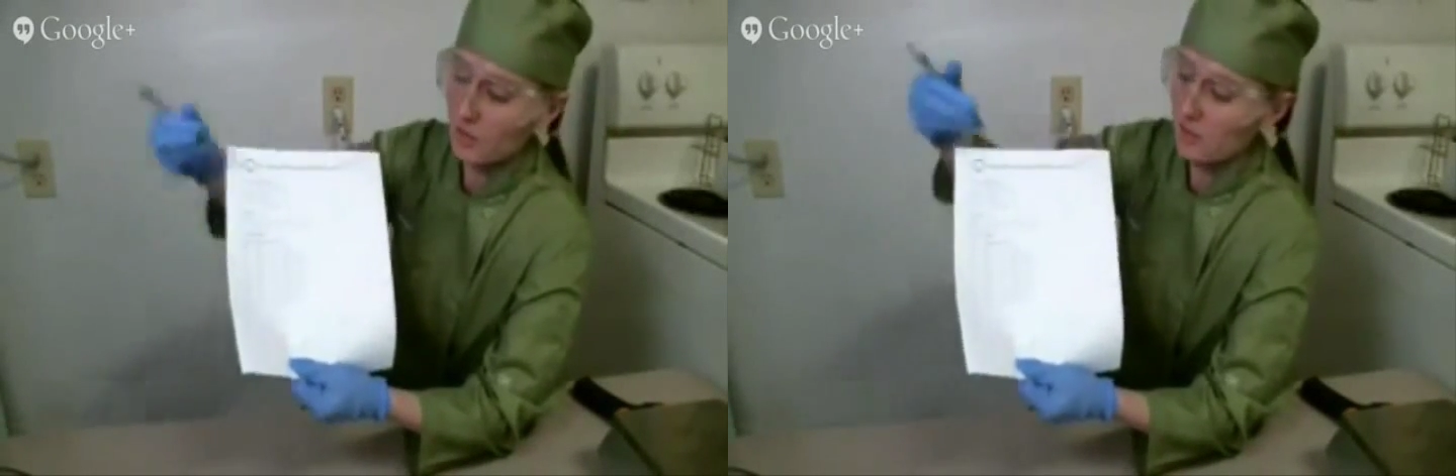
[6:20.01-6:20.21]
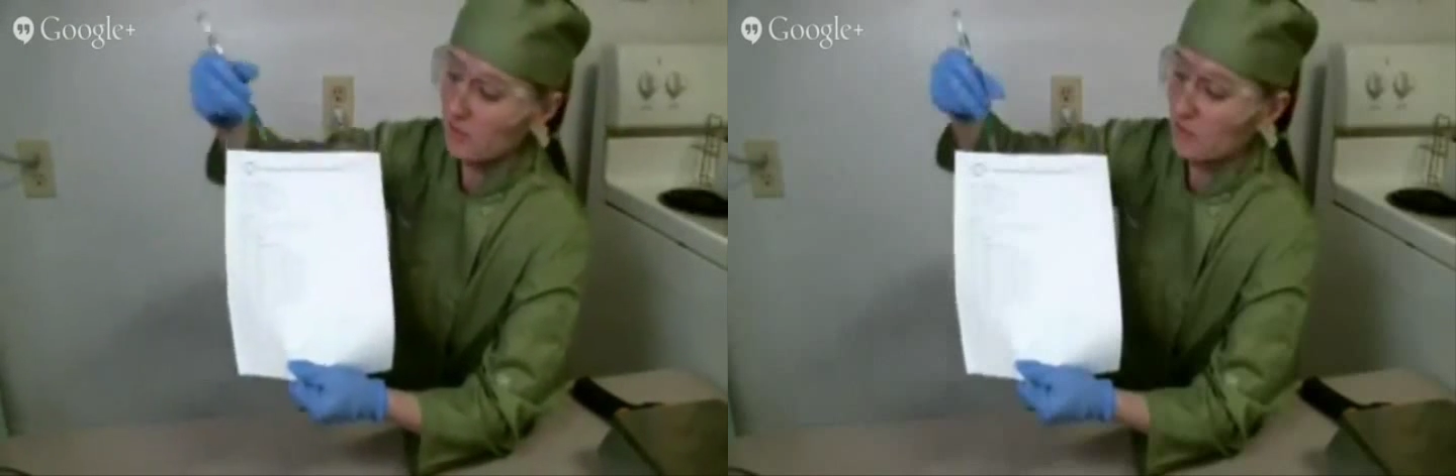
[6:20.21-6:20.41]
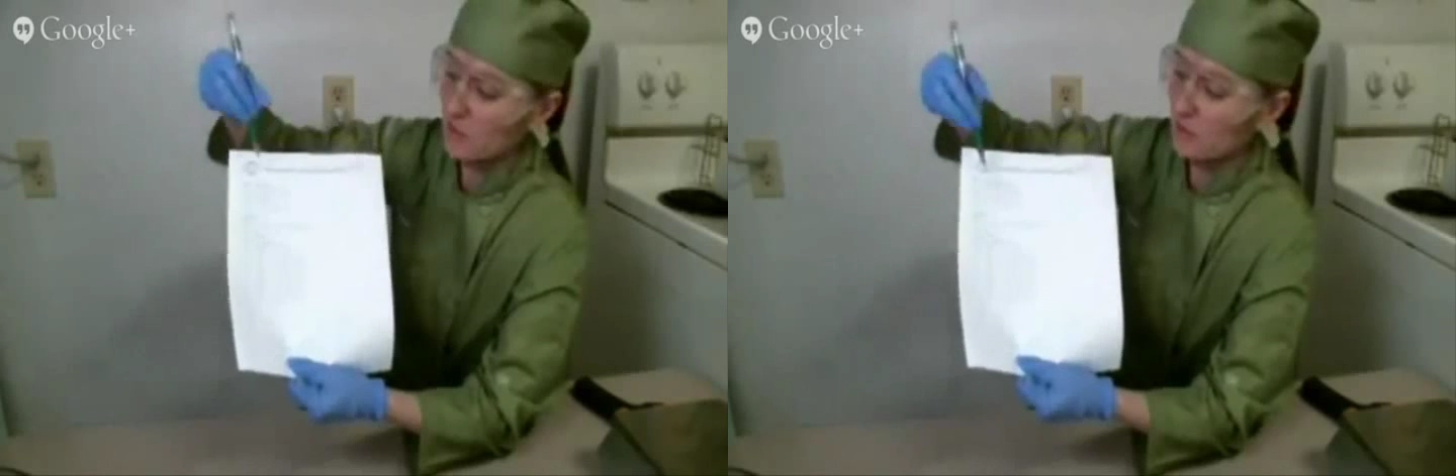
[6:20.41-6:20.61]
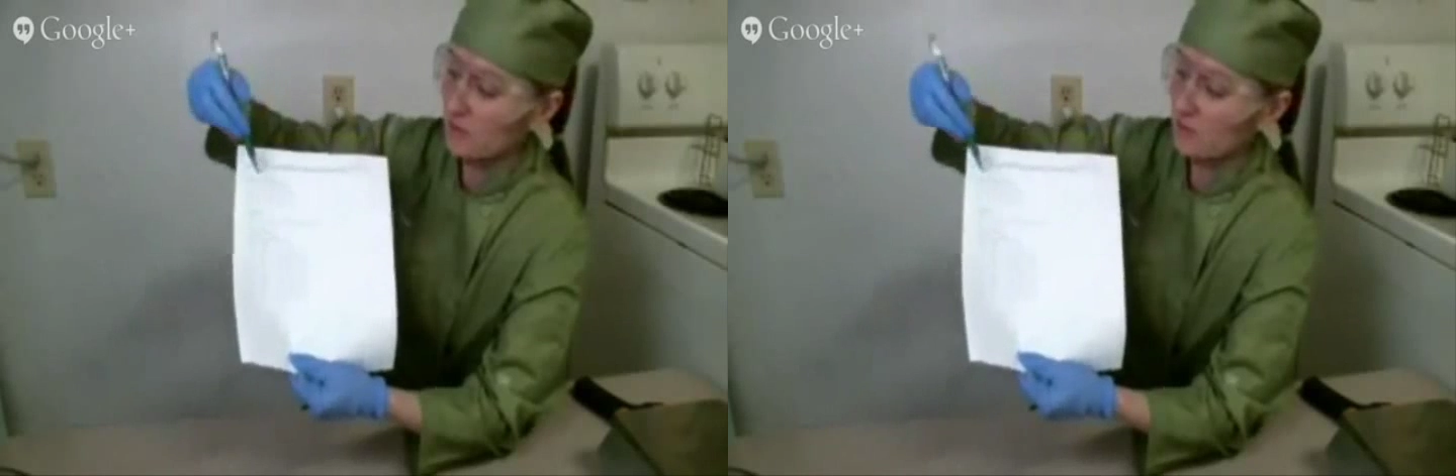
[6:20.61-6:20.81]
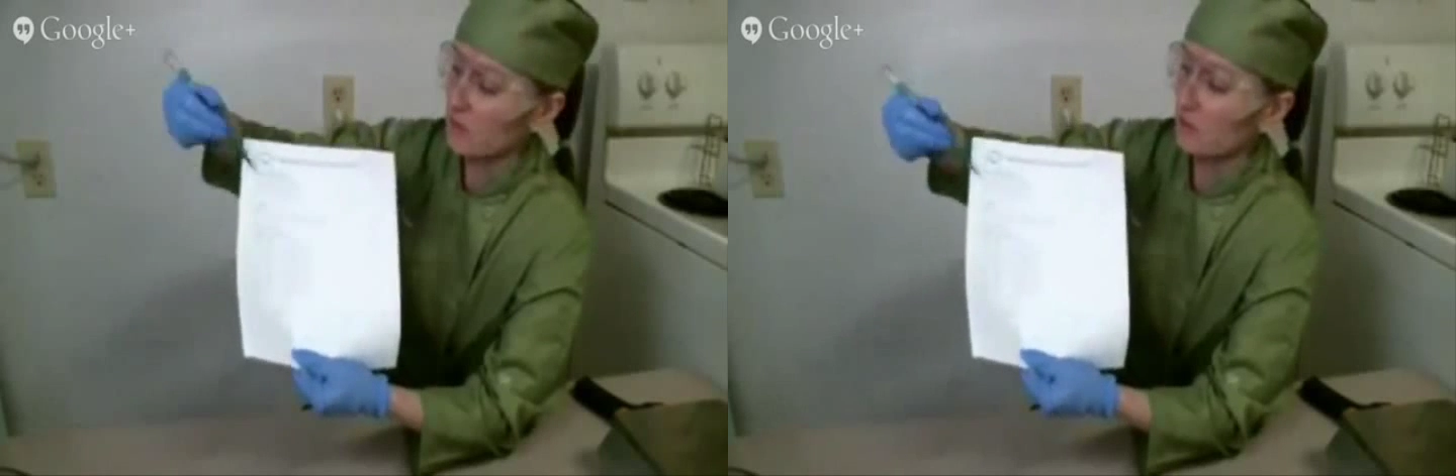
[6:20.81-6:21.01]
if you want to
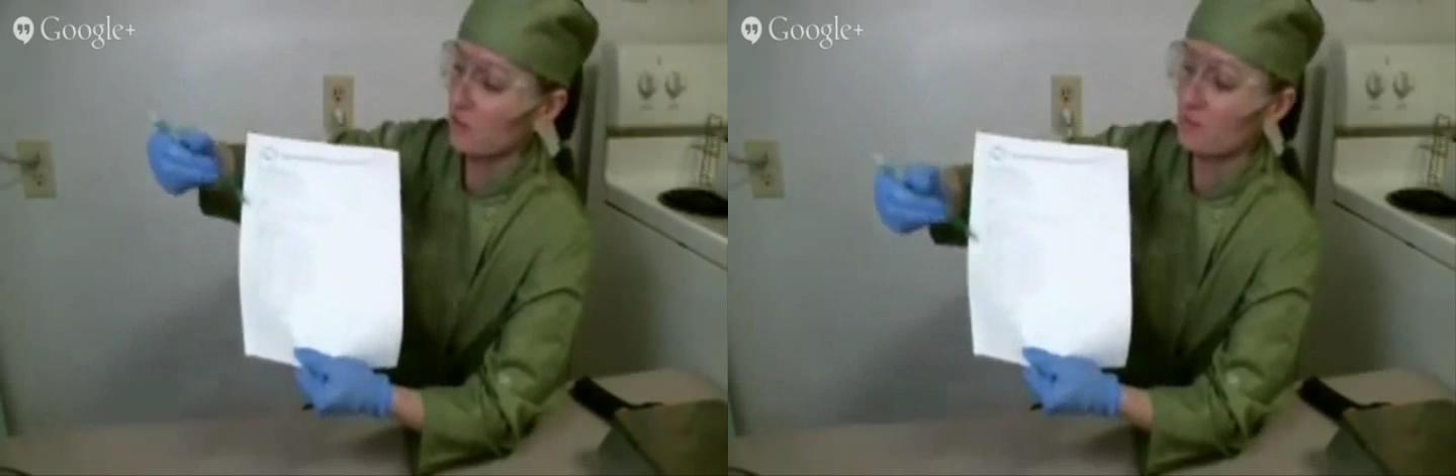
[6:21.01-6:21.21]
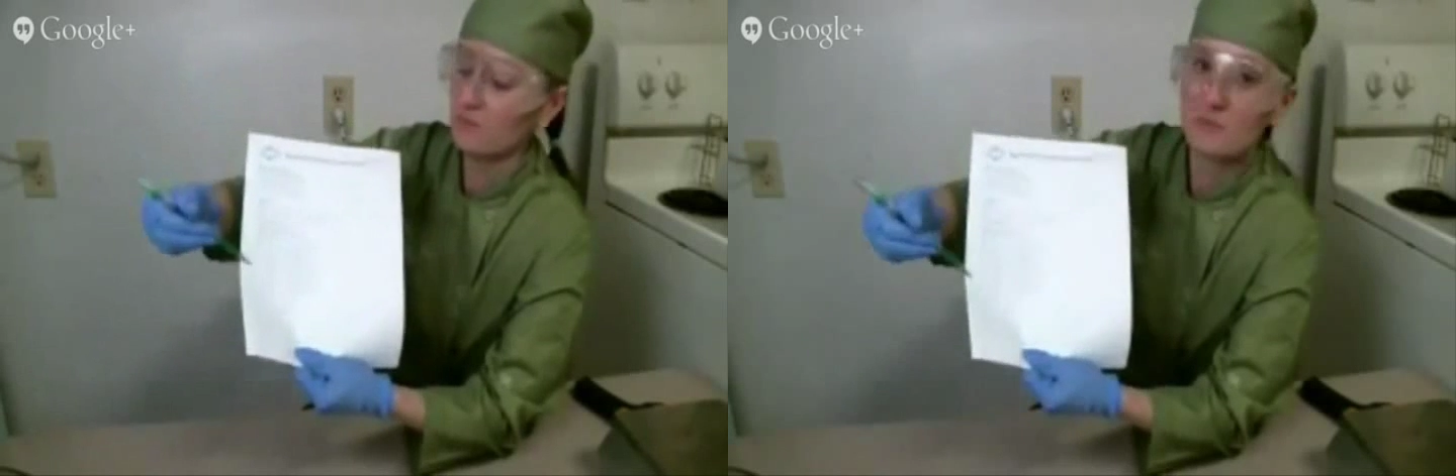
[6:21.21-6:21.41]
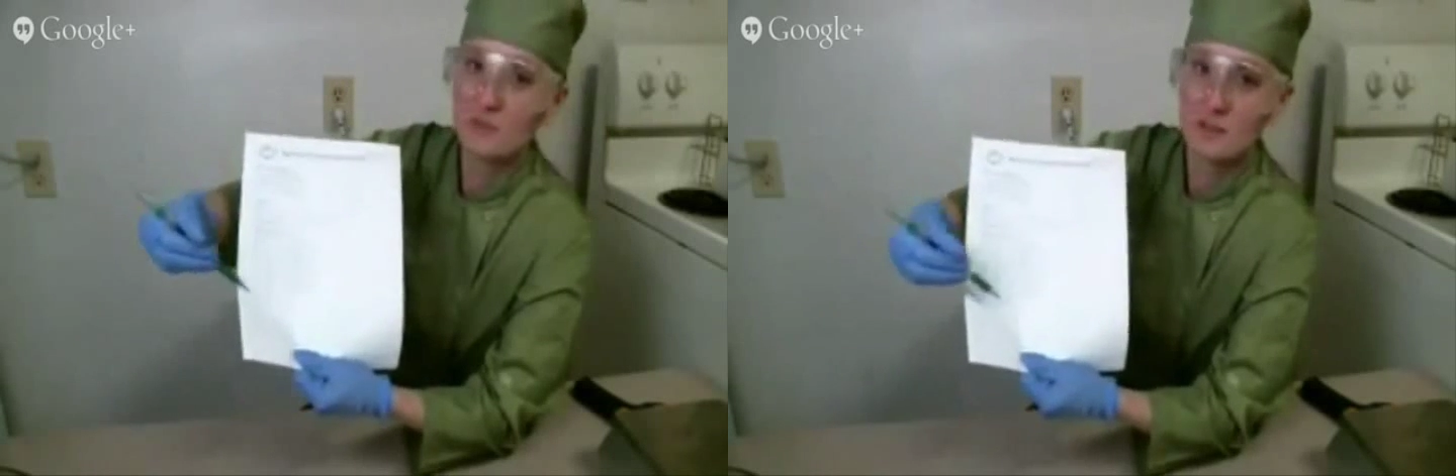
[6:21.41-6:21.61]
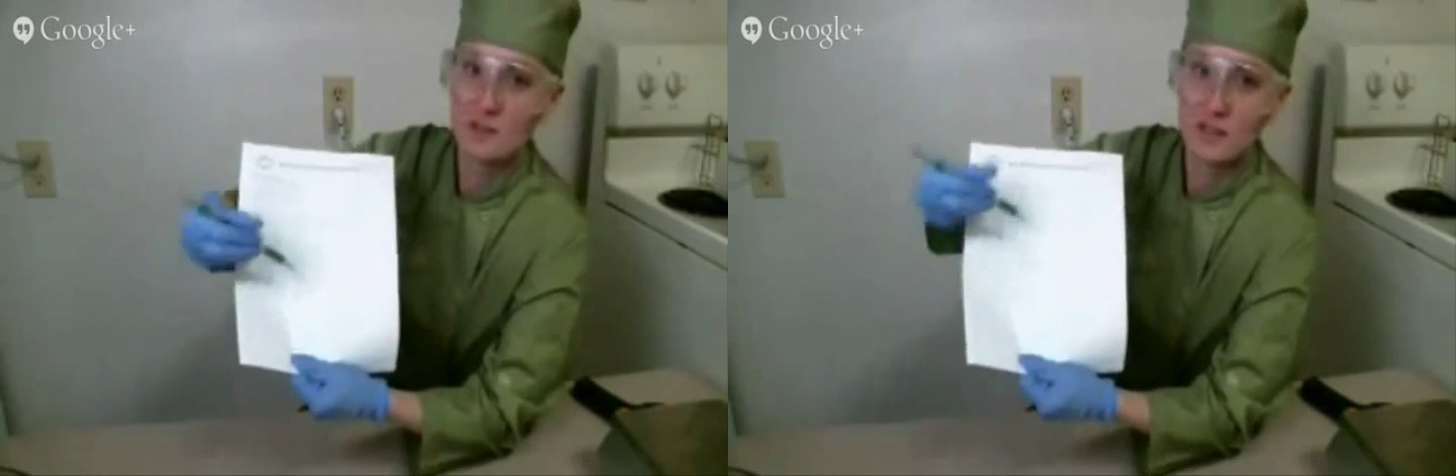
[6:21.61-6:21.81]
just, you know,